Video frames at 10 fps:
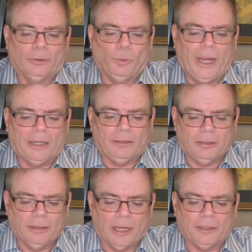We had
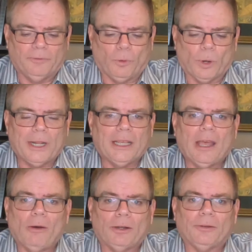240
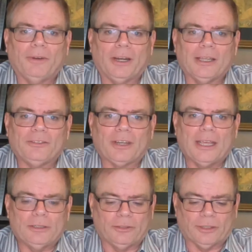go under various
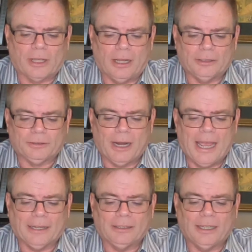stages of
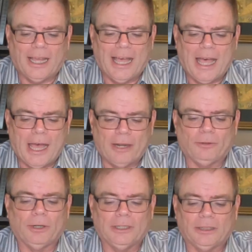contract.
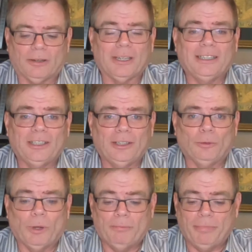
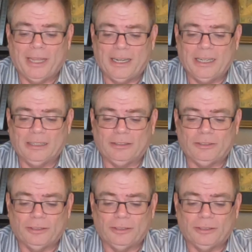132 went pending.